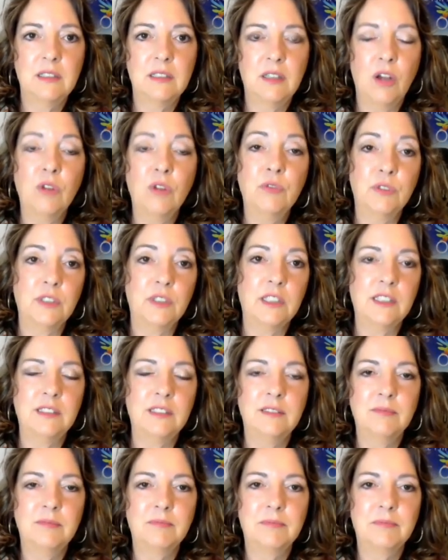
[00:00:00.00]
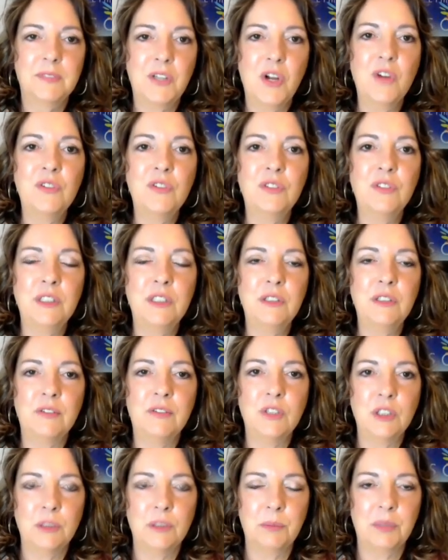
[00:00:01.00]
Hopefully. Hopefully you have
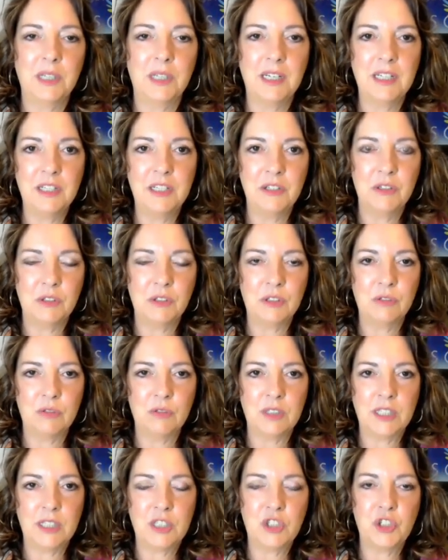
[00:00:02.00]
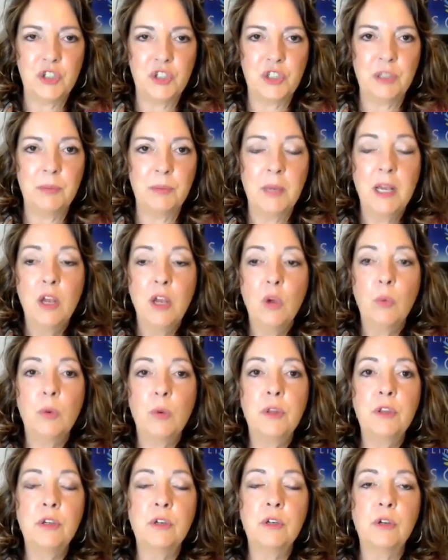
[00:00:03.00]
a good play, a good relationship,
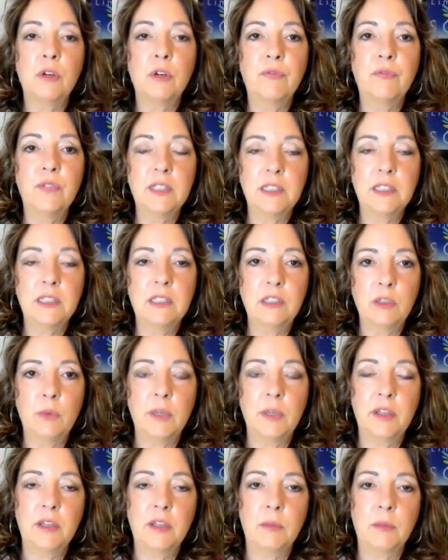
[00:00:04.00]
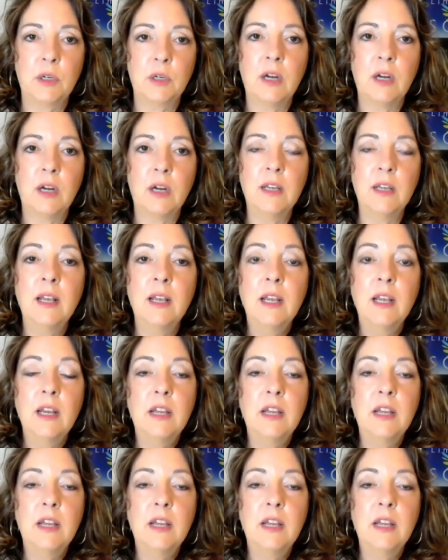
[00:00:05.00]
whether you're physically with them or not.